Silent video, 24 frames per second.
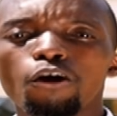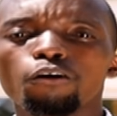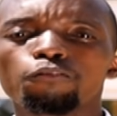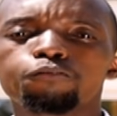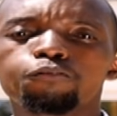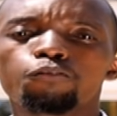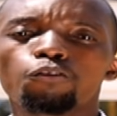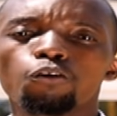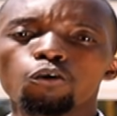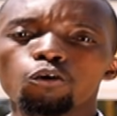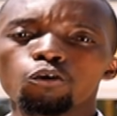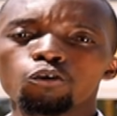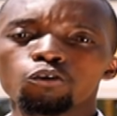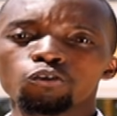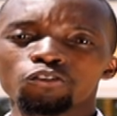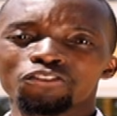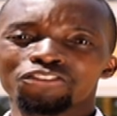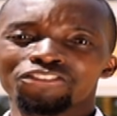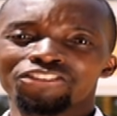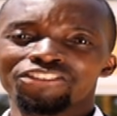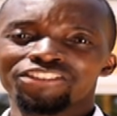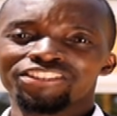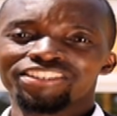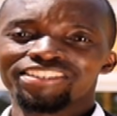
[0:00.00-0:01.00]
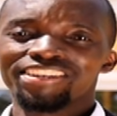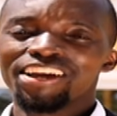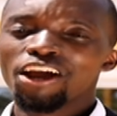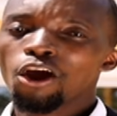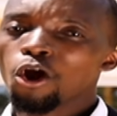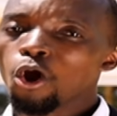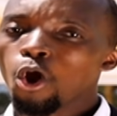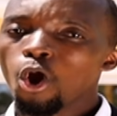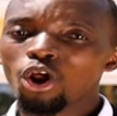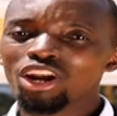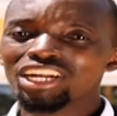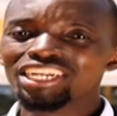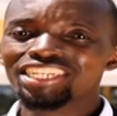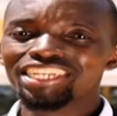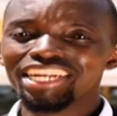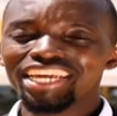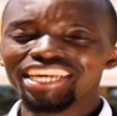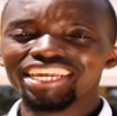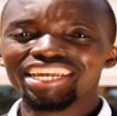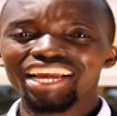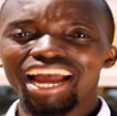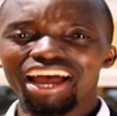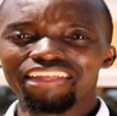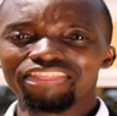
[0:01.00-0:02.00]
Of course,
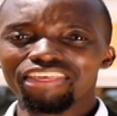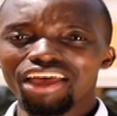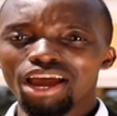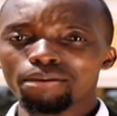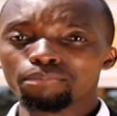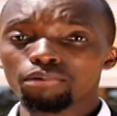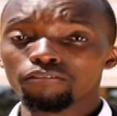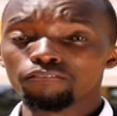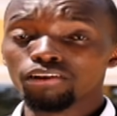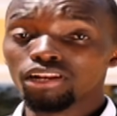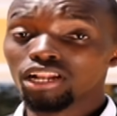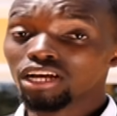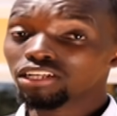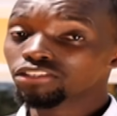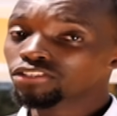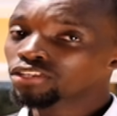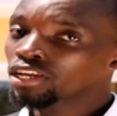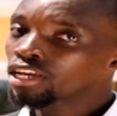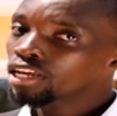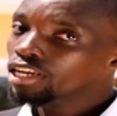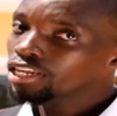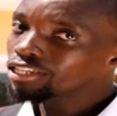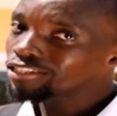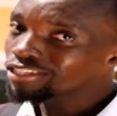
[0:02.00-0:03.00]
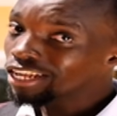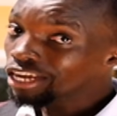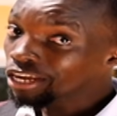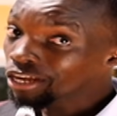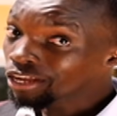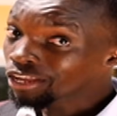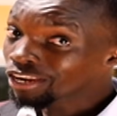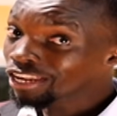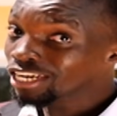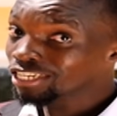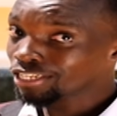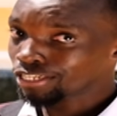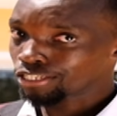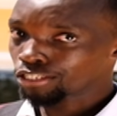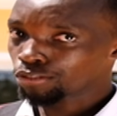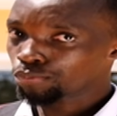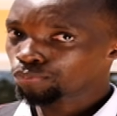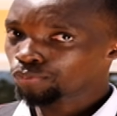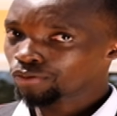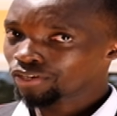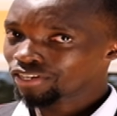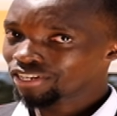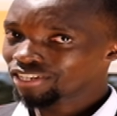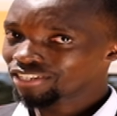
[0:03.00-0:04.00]
holidaying at the Amber Villas is a great
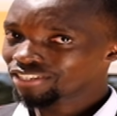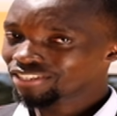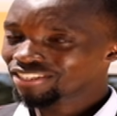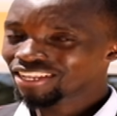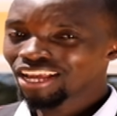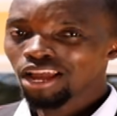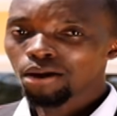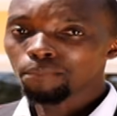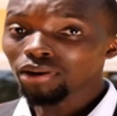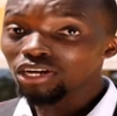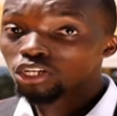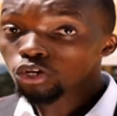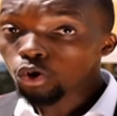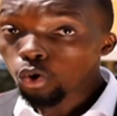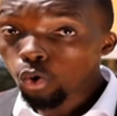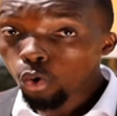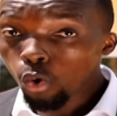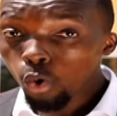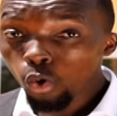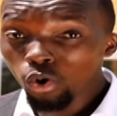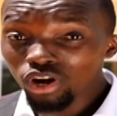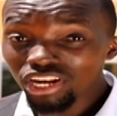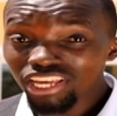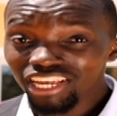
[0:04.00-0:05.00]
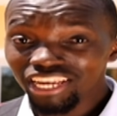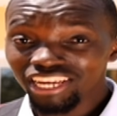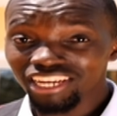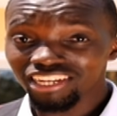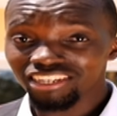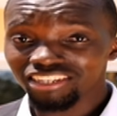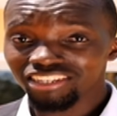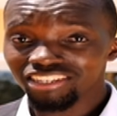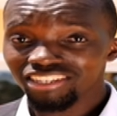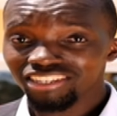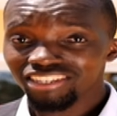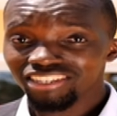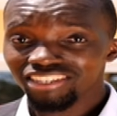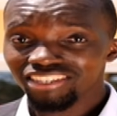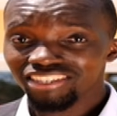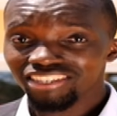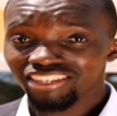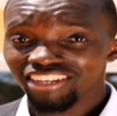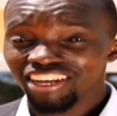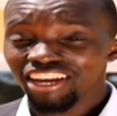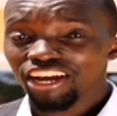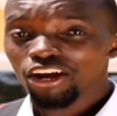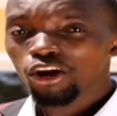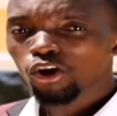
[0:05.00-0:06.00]
experience, but owning it,
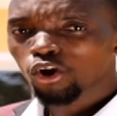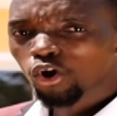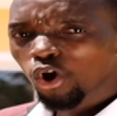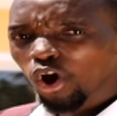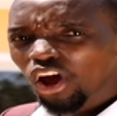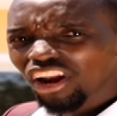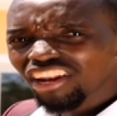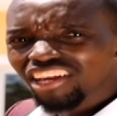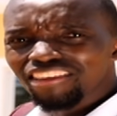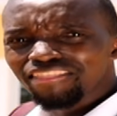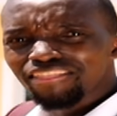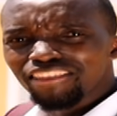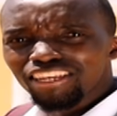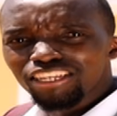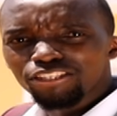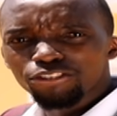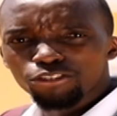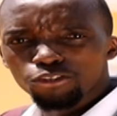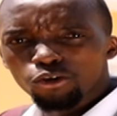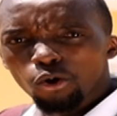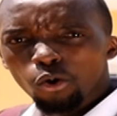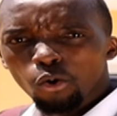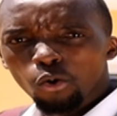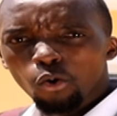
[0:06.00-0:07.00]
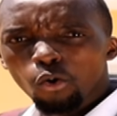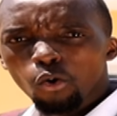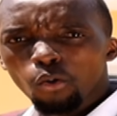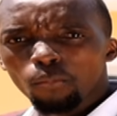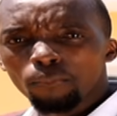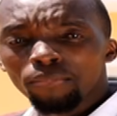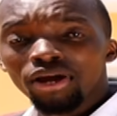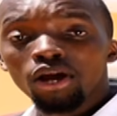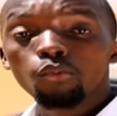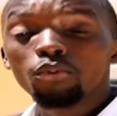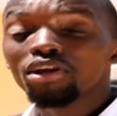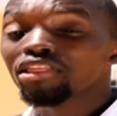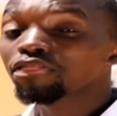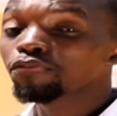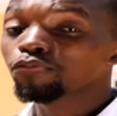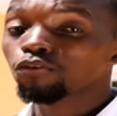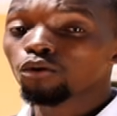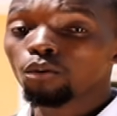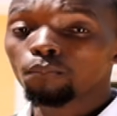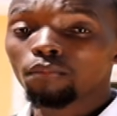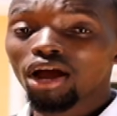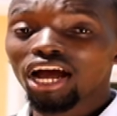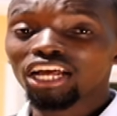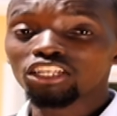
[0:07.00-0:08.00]
calling this your home with
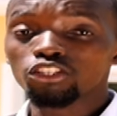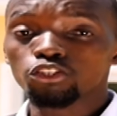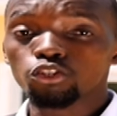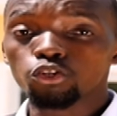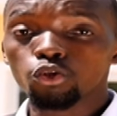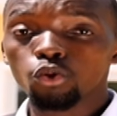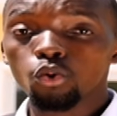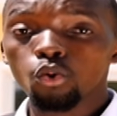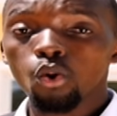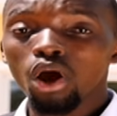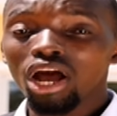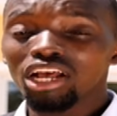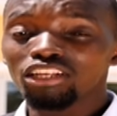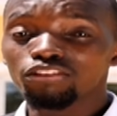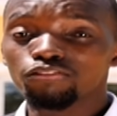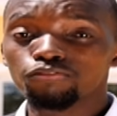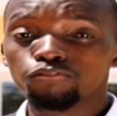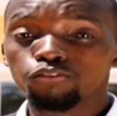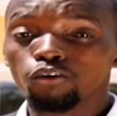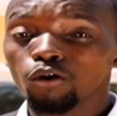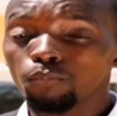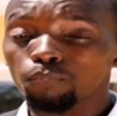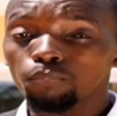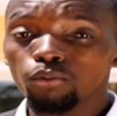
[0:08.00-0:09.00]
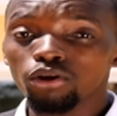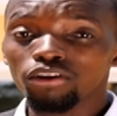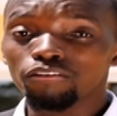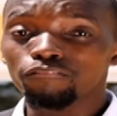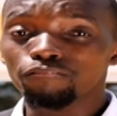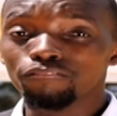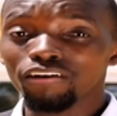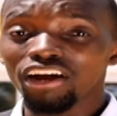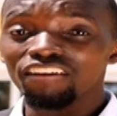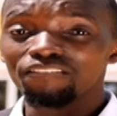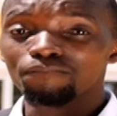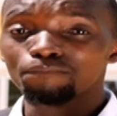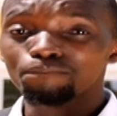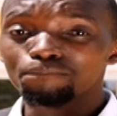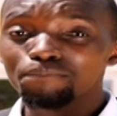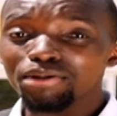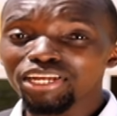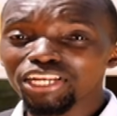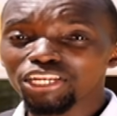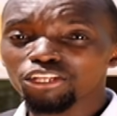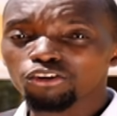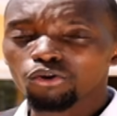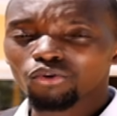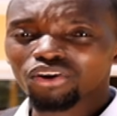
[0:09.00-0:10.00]
from as low as 4.5
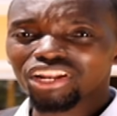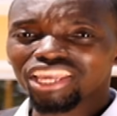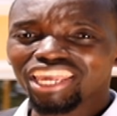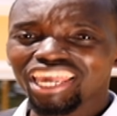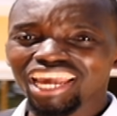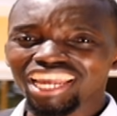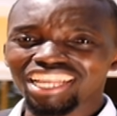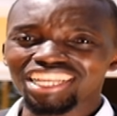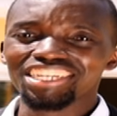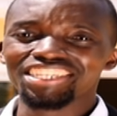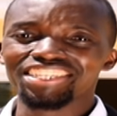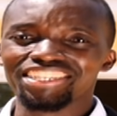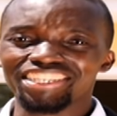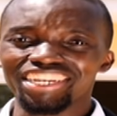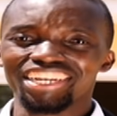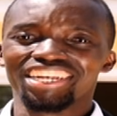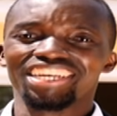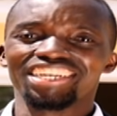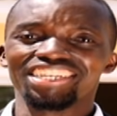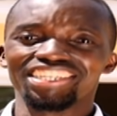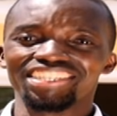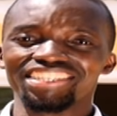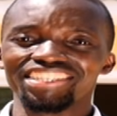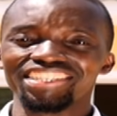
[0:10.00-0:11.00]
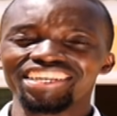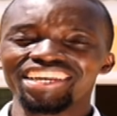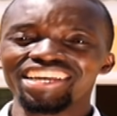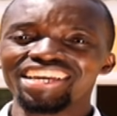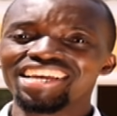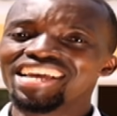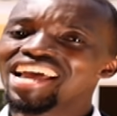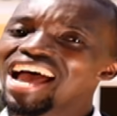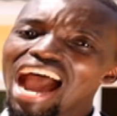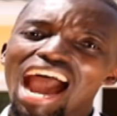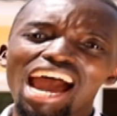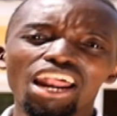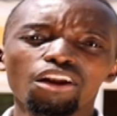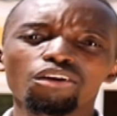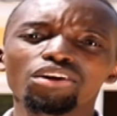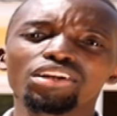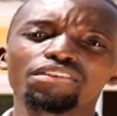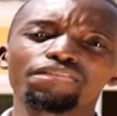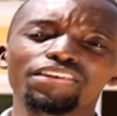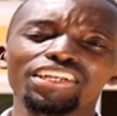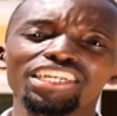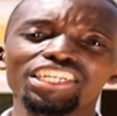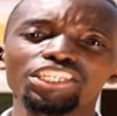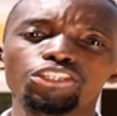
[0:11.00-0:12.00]
million Kenya shillings, I don't
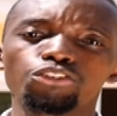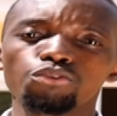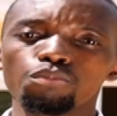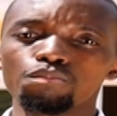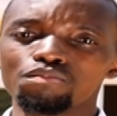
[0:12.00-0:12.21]
even need to